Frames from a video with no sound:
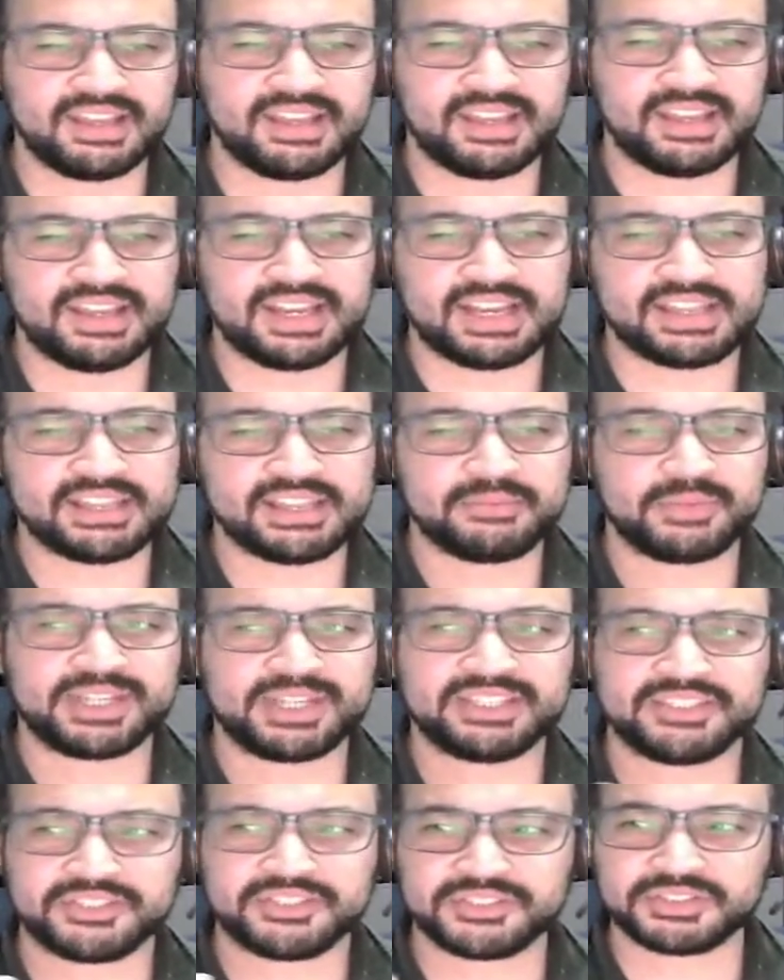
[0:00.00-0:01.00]
And then we can
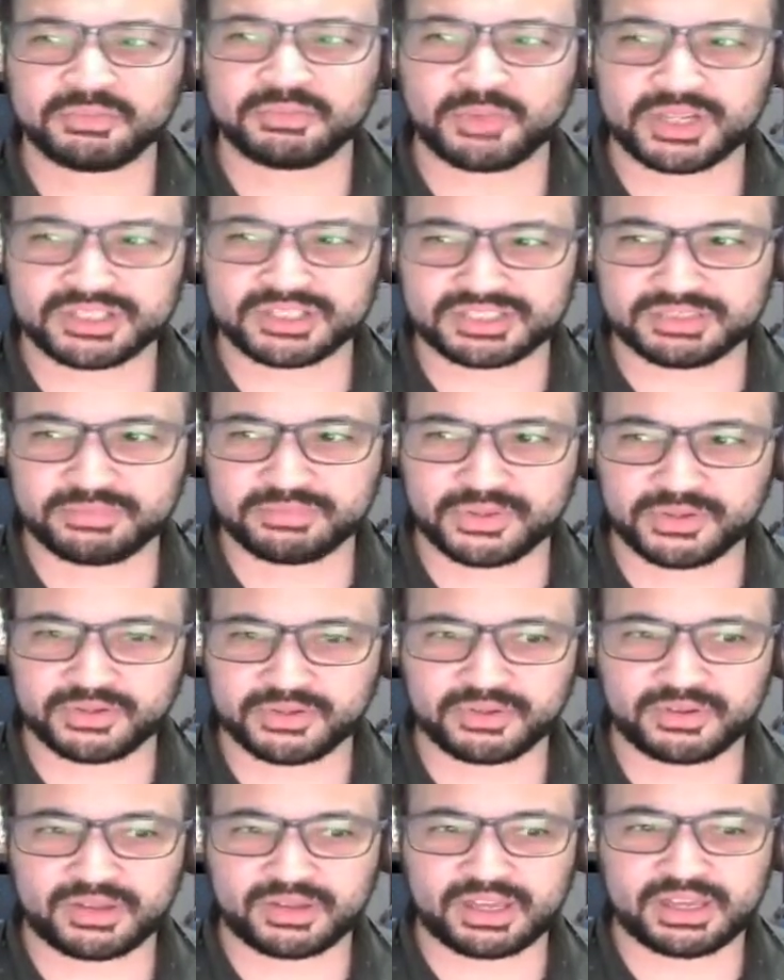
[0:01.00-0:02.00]
do some work to put
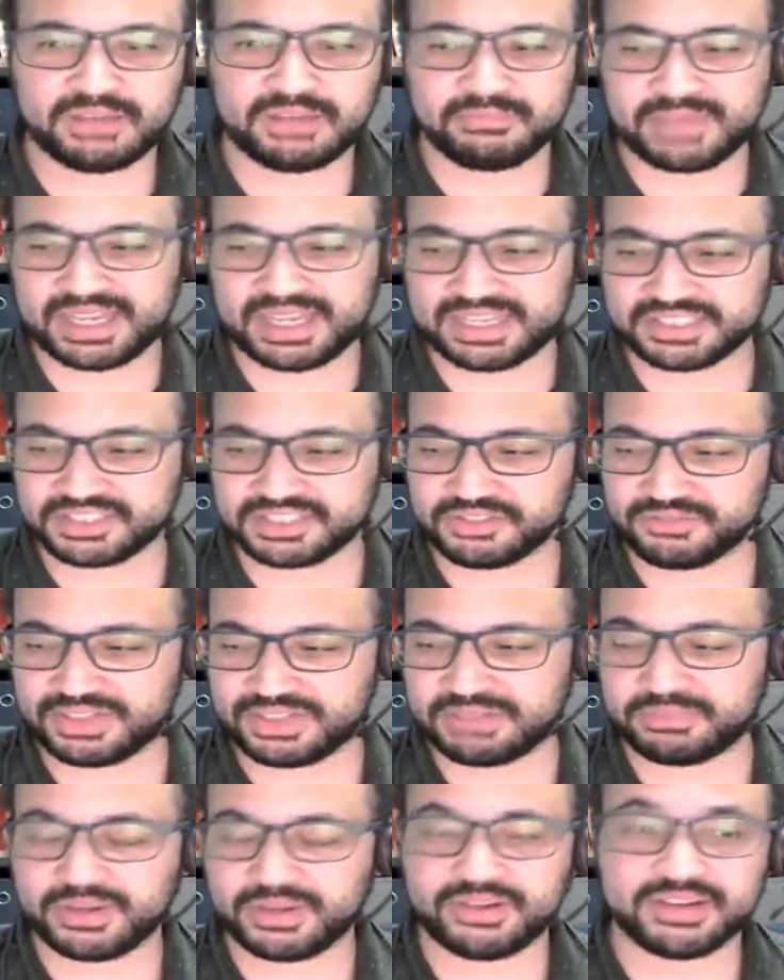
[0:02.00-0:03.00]
S3
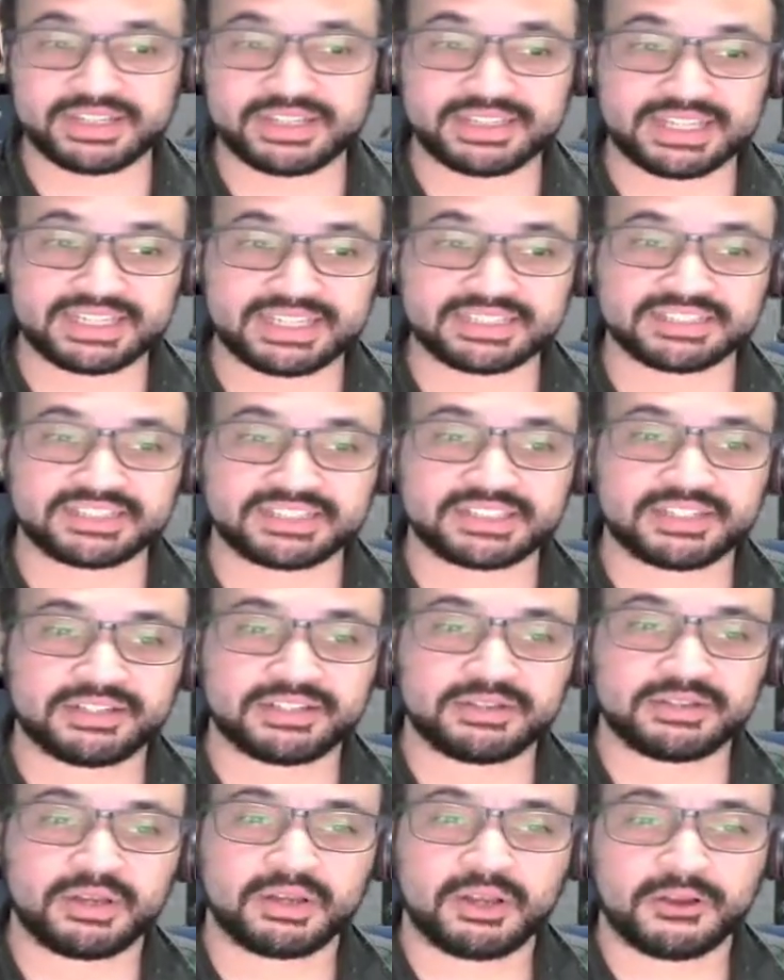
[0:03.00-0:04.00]
behind that. So
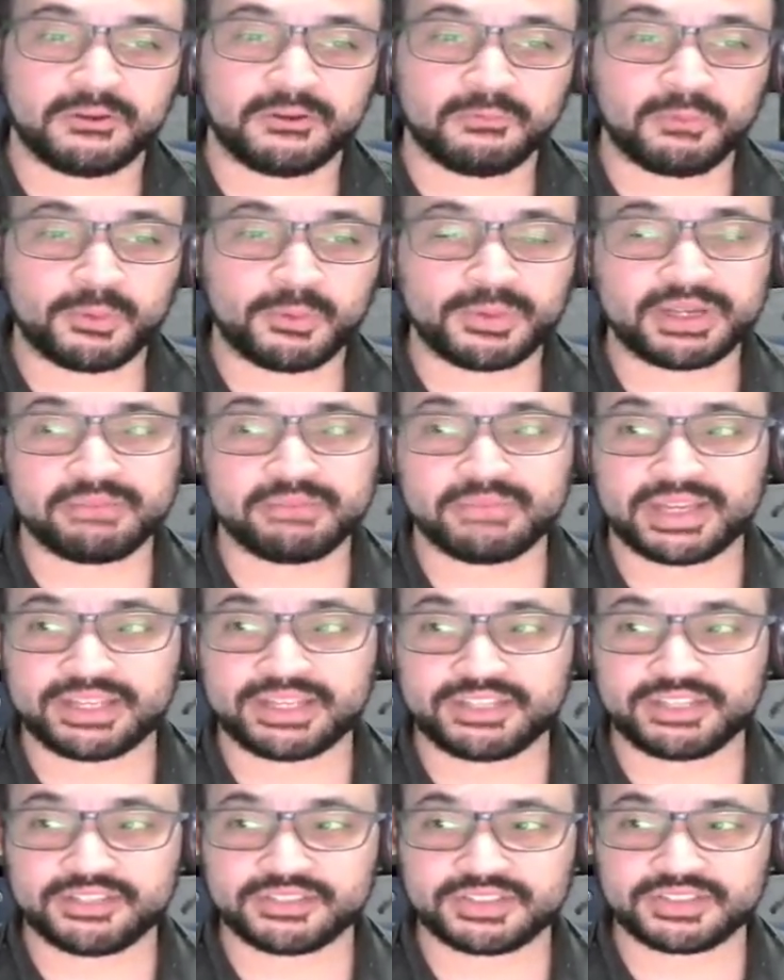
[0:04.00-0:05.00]
what we can make
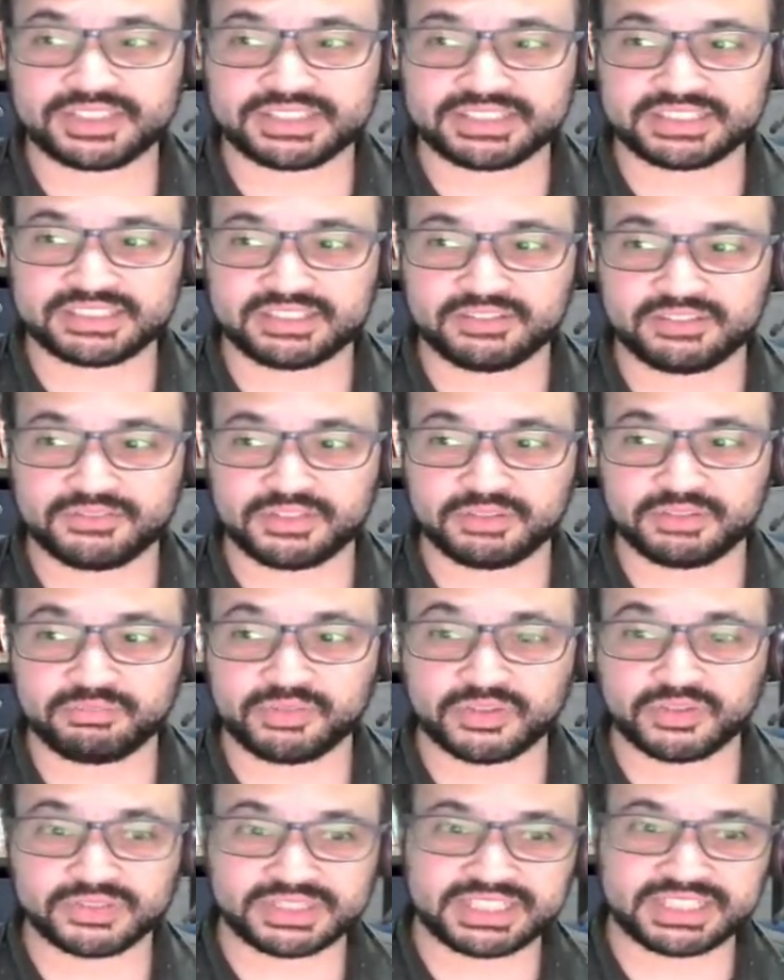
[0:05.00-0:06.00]
use is of the
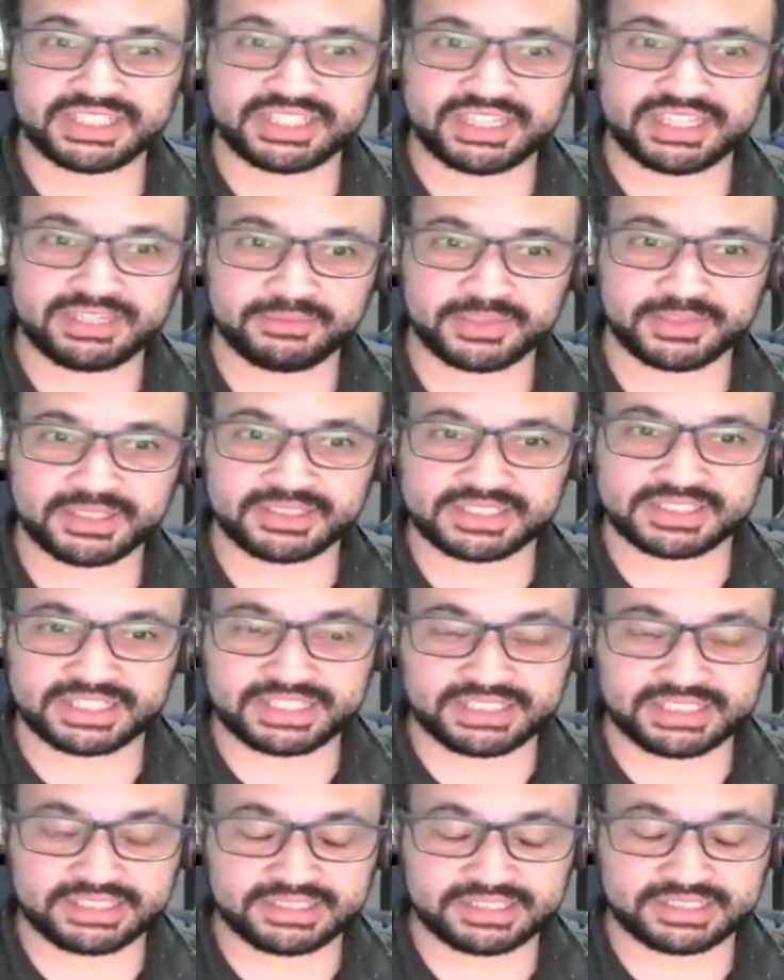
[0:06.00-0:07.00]
proxy keyword in